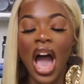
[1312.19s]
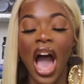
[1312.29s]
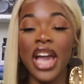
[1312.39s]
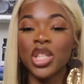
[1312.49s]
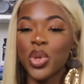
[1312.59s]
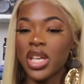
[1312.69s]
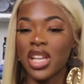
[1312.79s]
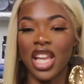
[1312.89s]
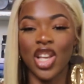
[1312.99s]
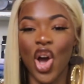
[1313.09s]
I tweet
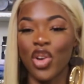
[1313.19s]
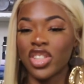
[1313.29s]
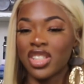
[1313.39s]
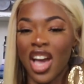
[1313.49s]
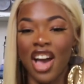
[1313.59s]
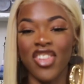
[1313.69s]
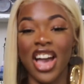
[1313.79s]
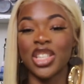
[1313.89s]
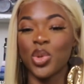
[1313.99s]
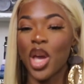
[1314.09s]
a lot of stuff.
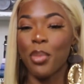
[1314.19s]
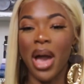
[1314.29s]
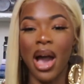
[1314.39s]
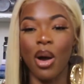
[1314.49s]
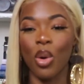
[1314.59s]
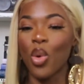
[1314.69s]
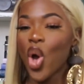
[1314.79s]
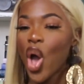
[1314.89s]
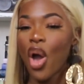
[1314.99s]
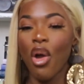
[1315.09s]
I tweet about
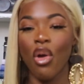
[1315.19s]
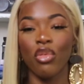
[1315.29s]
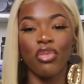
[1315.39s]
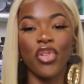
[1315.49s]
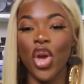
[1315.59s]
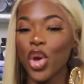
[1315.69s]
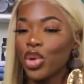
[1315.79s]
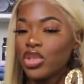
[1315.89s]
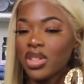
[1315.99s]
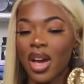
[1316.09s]
food.